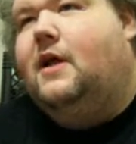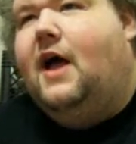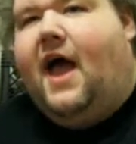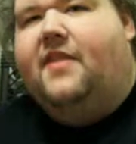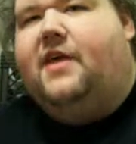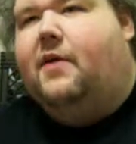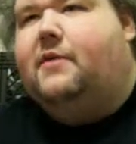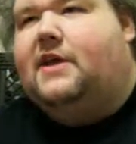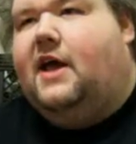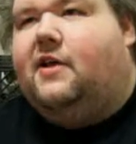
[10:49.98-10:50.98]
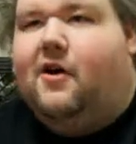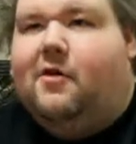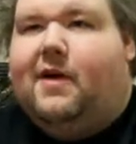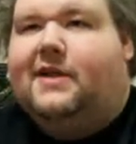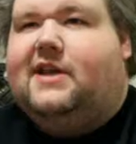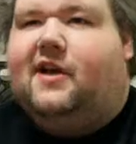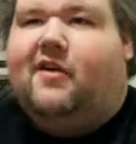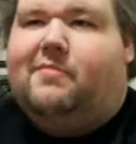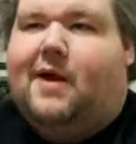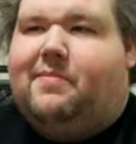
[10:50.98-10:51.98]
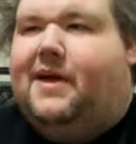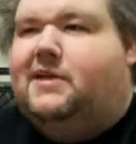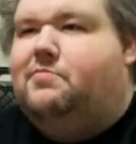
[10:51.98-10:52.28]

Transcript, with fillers: And then I would get home. I'd take off my pants.